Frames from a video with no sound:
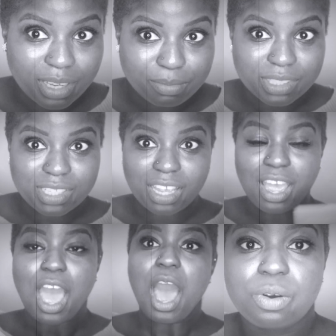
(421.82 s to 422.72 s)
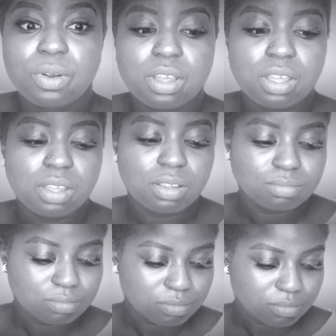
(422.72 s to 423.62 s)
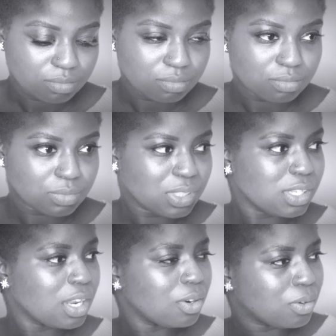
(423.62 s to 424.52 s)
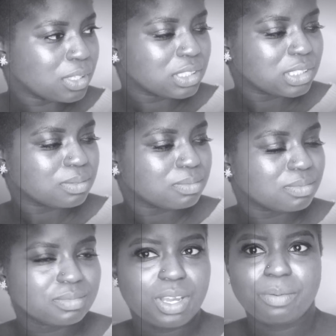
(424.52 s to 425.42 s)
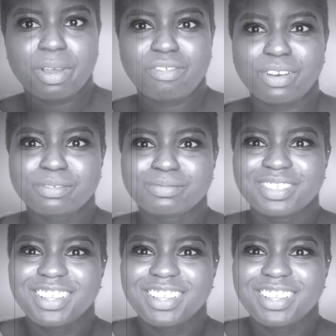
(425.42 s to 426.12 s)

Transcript: I'm just saying. Oh, what's that noise? Oh, my phone.